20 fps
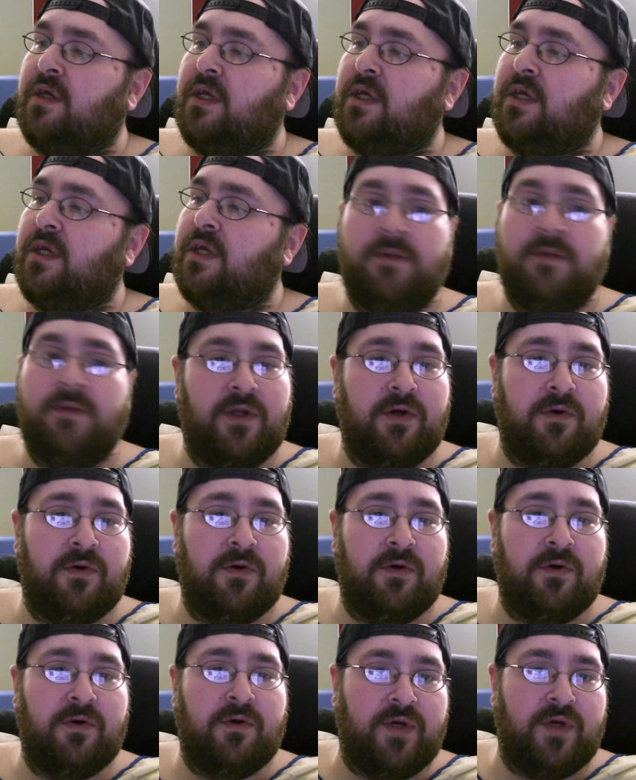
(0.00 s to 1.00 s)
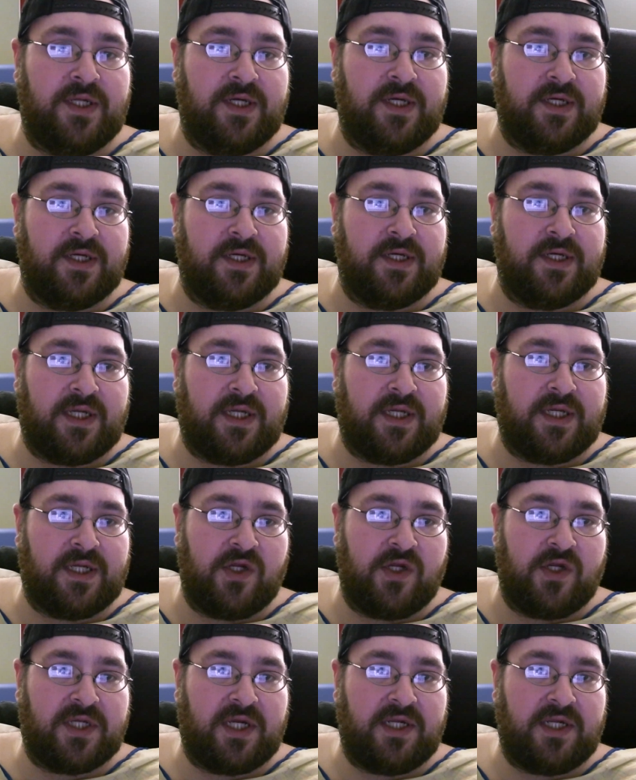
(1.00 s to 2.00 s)
Even though it does say
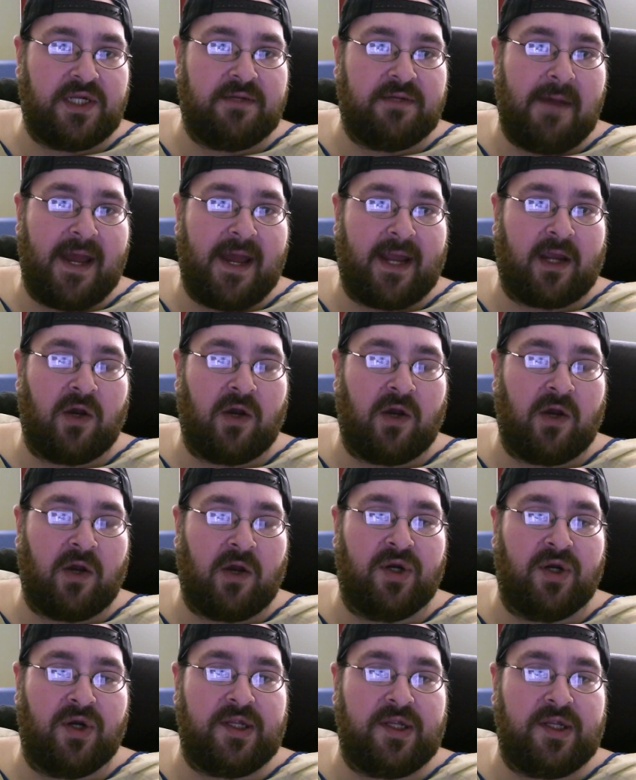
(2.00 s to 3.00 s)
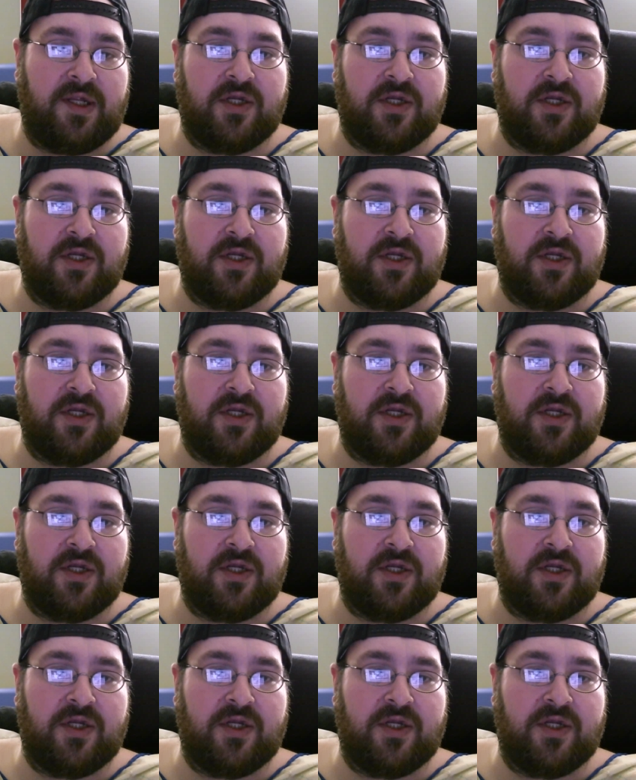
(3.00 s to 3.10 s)
USA Tobacco on it,